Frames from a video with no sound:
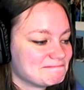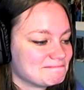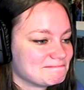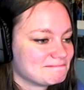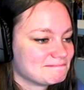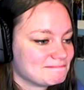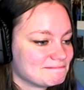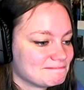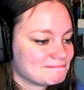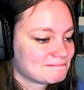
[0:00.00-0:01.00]
Boop.
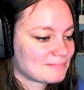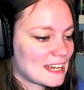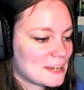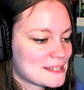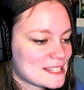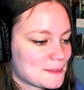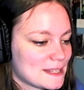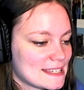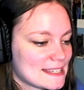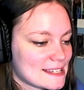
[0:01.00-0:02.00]
I am
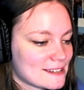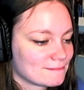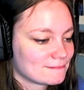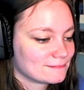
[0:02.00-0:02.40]
displeased.